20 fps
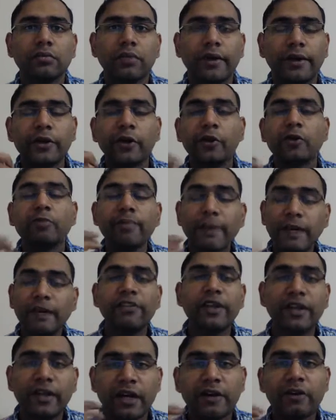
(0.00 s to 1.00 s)
And you have to believe
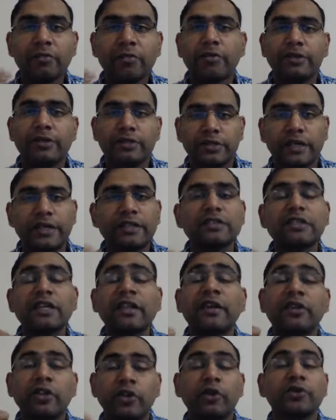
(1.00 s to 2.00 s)
that 100% and say
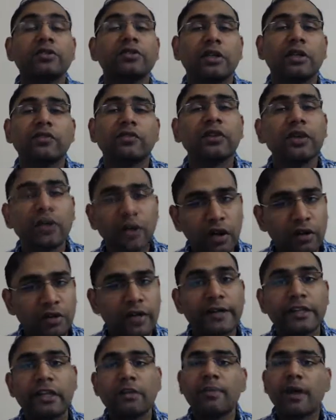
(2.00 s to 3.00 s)
that to yourself or
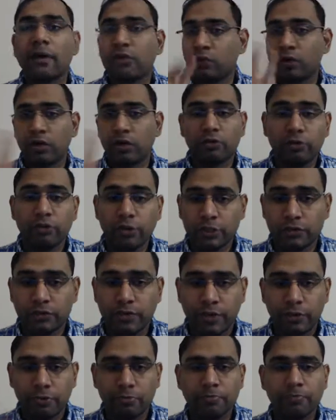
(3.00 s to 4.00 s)
write them out, whatever works
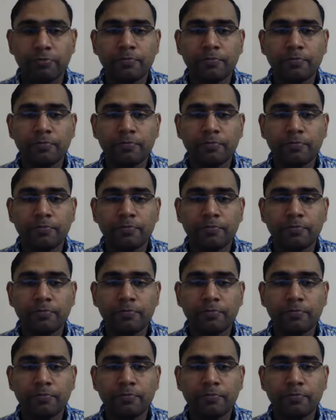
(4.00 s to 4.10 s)
for you.